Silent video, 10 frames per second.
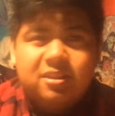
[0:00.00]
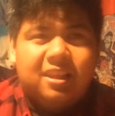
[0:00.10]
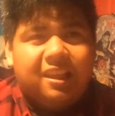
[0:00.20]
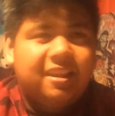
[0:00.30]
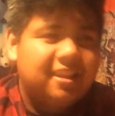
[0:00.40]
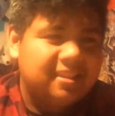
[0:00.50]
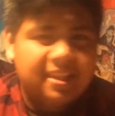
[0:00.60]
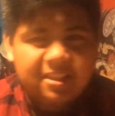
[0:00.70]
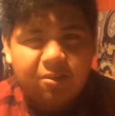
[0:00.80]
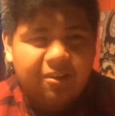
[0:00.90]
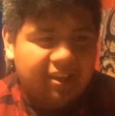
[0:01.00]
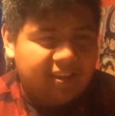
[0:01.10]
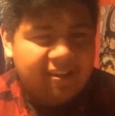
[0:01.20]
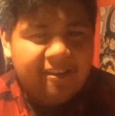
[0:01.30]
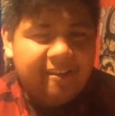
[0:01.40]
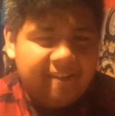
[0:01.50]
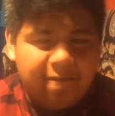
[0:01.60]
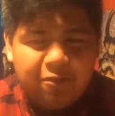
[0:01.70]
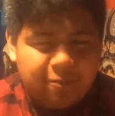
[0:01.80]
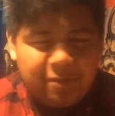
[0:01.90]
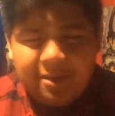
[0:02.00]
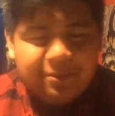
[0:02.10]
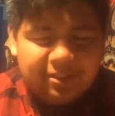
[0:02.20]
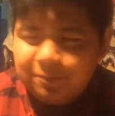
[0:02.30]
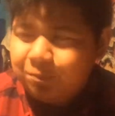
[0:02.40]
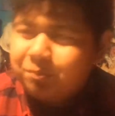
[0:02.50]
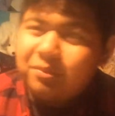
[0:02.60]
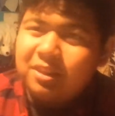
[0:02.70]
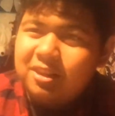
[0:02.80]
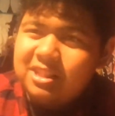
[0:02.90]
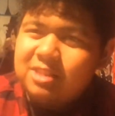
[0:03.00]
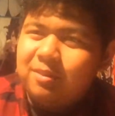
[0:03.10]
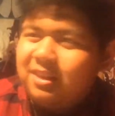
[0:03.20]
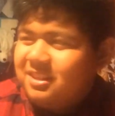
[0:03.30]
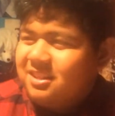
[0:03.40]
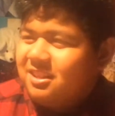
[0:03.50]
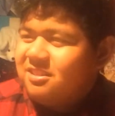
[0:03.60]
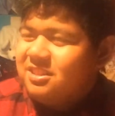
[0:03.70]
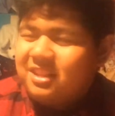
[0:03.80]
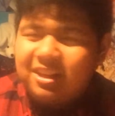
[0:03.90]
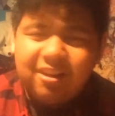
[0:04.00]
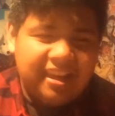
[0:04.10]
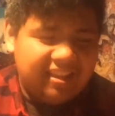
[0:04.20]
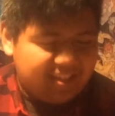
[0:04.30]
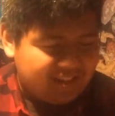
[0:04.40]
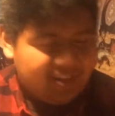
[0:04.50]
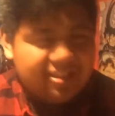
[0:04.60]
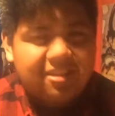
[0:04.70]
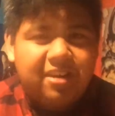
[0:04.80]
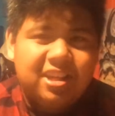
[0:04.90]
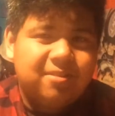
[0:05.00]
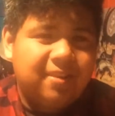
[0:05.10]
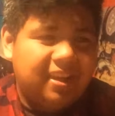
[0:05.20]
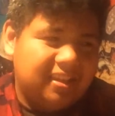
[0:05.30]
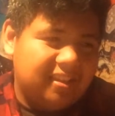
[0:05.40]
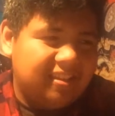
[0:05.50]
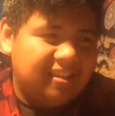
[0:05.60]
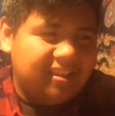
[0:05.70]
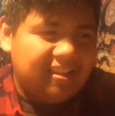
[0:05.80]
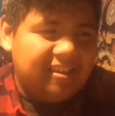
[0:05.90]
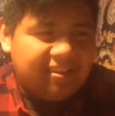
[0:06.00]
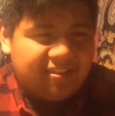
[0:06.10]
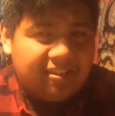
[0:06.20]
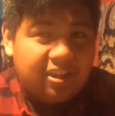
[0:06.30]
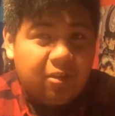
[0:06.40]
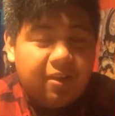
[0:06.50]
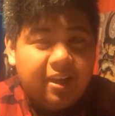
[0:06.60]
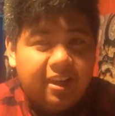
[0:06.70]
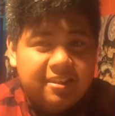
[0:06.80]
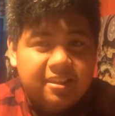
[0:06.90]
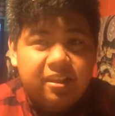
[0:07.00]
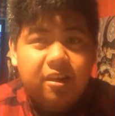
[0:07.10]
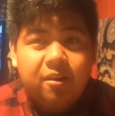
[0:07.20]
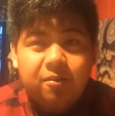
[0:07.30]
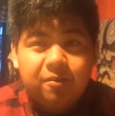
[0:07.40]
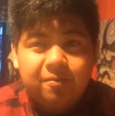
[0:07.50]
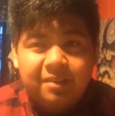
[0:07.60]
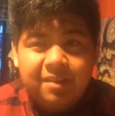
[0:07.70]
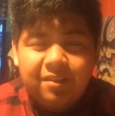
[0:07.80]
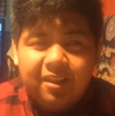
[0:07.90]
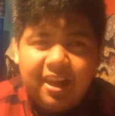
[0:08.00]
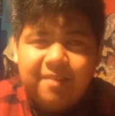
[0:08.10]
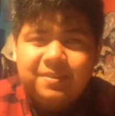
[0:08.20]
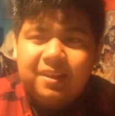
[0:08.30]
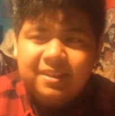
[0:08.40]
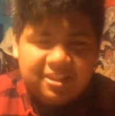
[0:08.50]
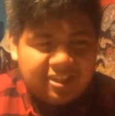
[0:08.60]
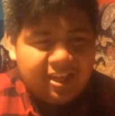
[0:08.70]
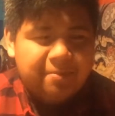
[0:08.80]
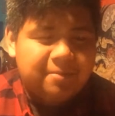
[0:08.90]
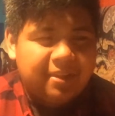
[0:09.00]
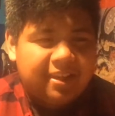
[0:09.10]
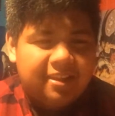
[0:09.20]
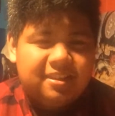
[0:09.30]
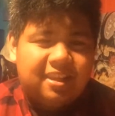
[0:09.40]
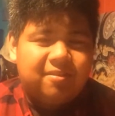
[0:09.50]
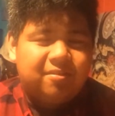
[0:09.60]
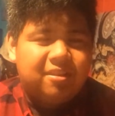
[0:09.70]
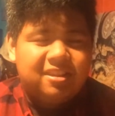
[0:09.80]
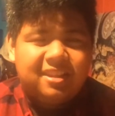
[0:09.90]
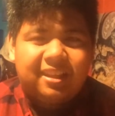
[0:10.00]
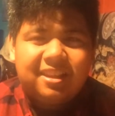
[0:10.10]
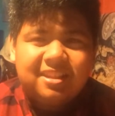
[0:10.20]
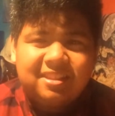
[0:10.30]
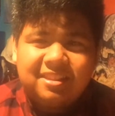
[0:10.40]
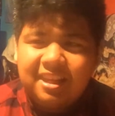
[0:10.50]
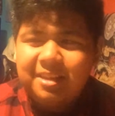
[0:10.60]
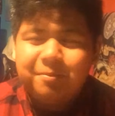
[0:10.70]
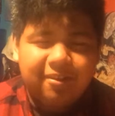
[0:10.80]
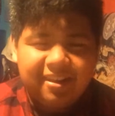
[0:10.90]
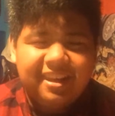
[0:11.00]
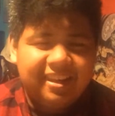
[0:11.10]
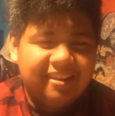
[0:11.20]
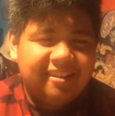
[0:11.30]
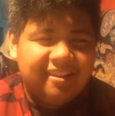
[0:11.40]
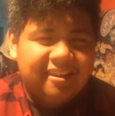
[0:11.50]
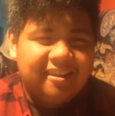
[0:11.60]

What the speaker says: this thing. And they have that side story with people. This one, it's just like, okay, these girls graduated. They're going on to go live their lives on these ships because it's like the Sea Marine